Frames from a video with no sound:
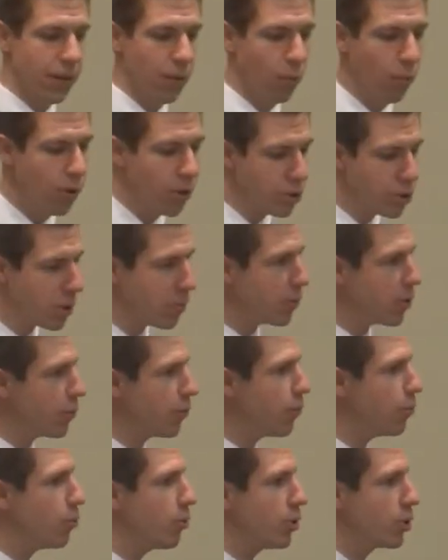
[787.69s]
What are some of the
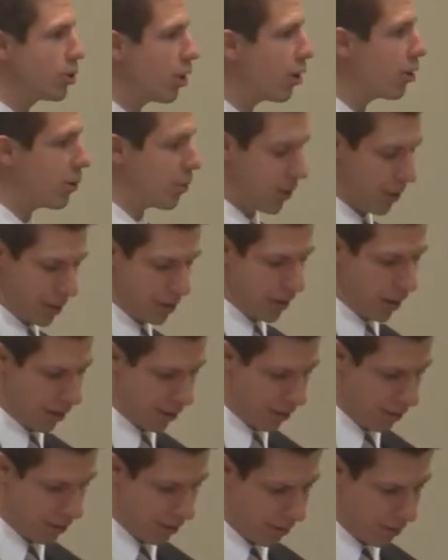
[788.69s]
foolish arguments then?
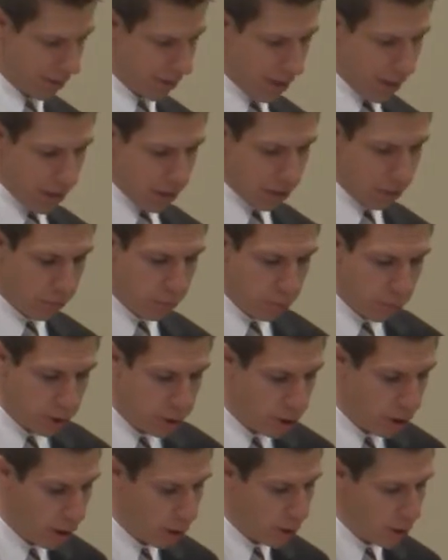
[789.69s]
The
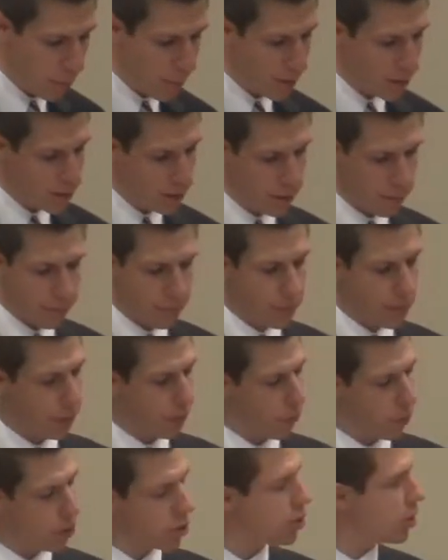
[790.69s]
foolish arguments,
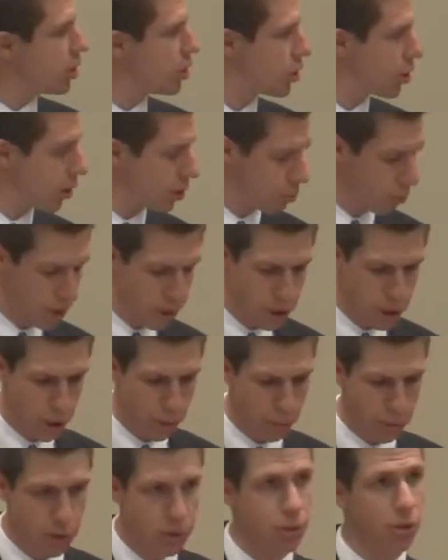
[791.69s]
first he starts with a
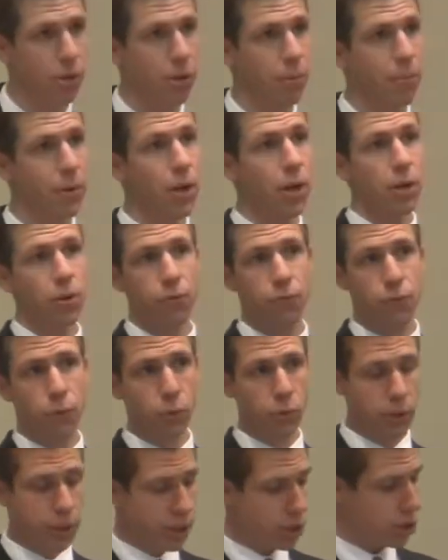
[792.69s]
general term
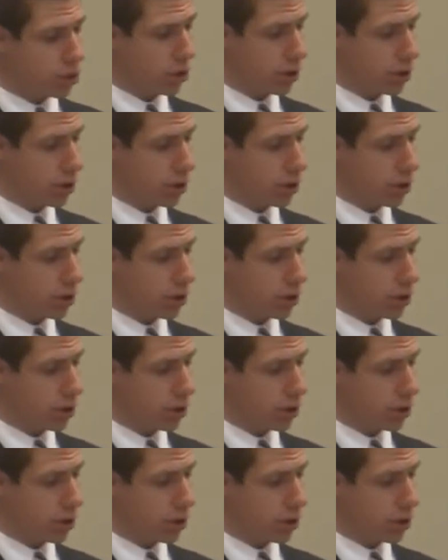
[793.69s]
foolish